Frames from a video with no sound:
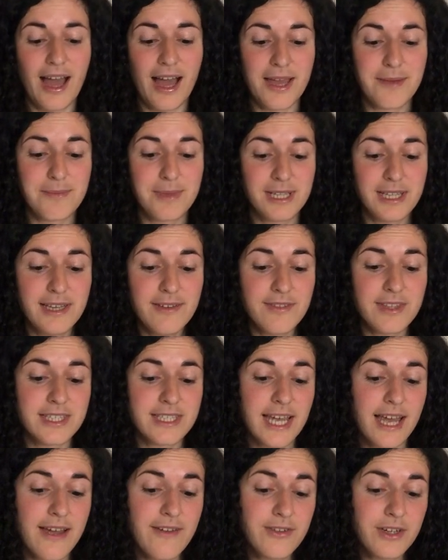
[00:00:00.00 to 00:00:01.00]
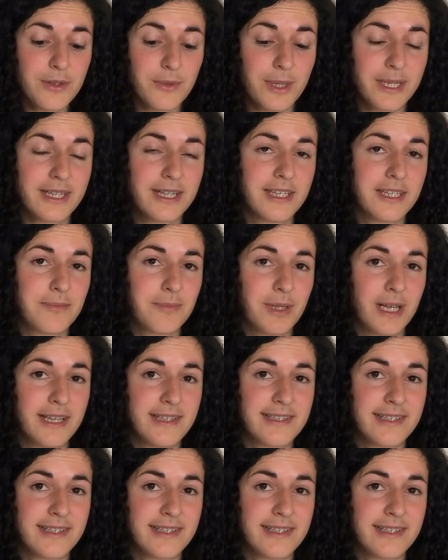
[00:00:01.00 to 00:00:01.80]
I believe that everyone can apply